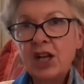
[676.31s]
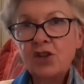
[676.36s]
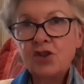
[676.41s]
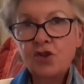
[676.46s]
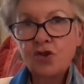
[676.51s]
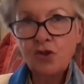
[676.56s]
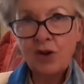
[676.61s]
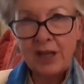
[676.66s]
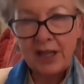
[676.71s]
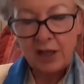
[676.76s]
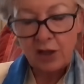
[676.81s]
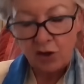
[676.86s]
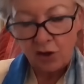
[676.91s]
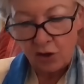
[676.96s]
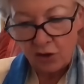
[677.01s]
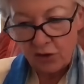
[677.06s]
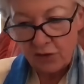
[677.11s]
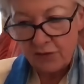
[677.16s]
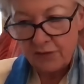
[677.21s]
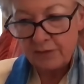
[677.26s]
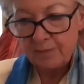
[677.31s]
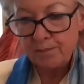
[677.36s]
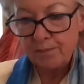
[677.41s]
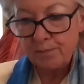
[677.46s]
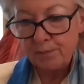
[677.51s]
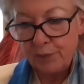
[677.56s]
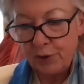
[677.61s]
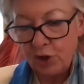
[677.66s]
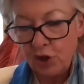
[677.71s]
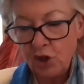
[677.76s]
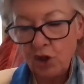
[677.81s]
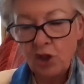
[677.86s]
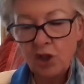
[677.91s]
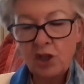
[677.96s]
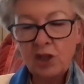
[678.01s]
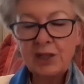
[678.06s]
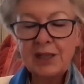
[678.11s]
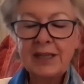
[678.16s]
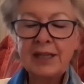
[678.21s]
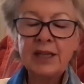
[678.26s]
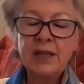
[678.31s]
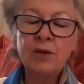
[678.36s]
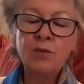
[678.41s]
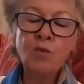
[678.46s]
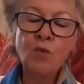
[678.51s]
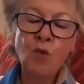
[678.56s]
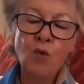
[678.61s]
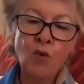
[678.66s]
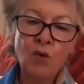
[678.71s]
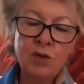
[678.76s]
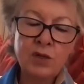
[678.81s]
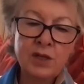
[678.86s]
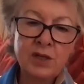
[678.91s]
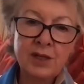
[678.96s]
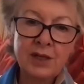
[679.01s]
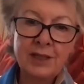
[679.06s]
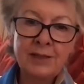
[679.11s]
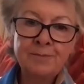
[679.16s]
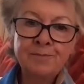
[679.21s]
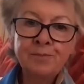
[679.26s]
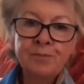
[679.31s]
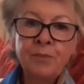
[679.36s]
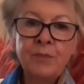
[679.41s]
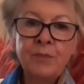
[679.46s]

drink a lot of pure, clean water,